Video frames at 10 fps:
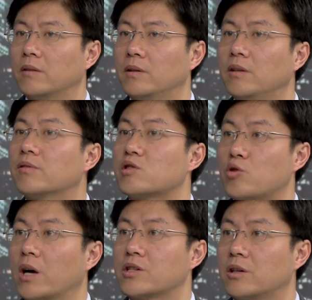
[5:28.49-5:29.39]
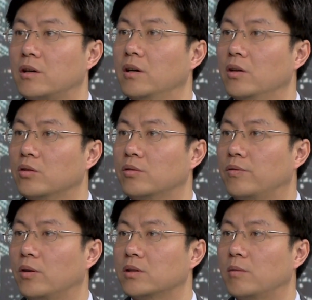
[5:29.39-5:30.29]
infrastructure
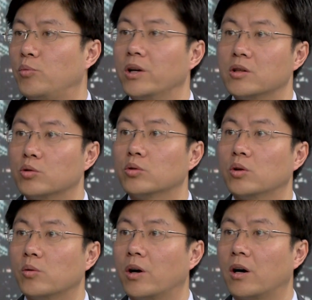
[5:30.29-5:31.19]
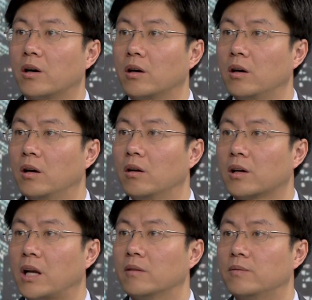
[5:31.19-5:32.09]
for the bridge turnover,
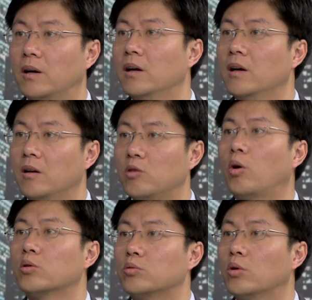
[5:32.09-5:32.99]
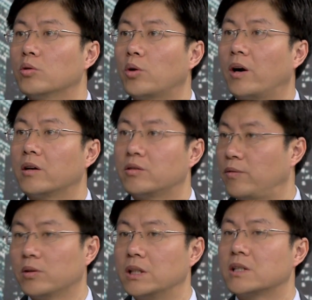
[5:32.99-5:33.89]
road turnover
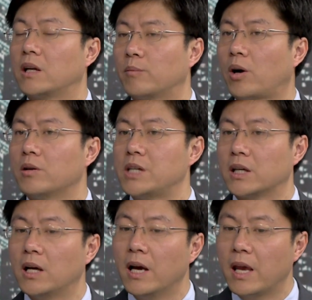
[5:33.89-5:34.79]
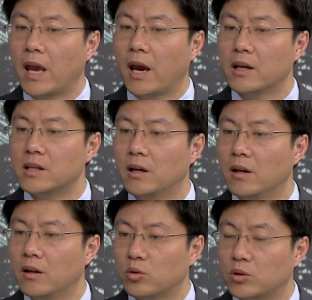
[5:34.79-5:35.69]
for this kind of project, and
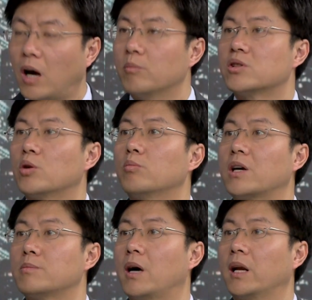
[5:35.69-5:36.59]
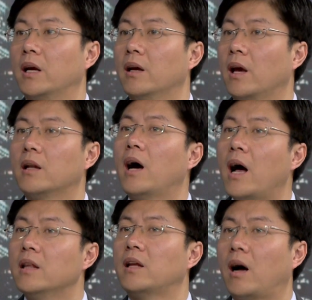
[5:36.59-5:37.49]
to dump so much money, and
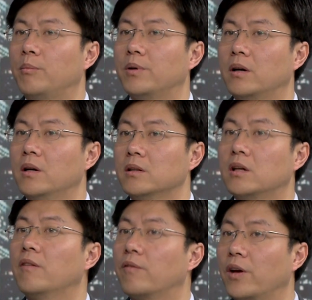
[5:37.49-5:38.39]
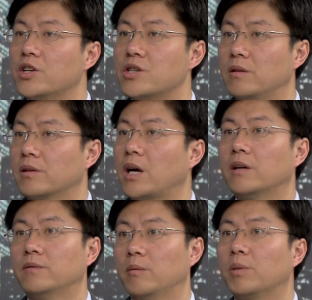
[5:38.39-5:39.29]
end up the inflation
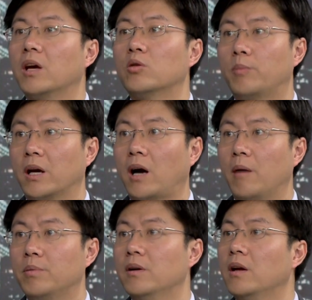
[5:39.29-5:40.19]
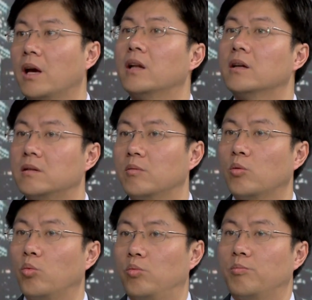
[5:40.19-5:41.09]
begin to pick up, and
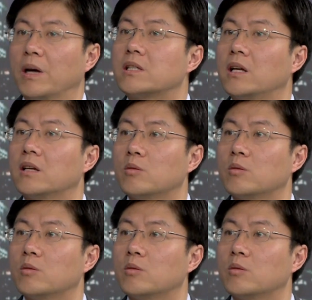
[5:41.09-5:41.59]
basically,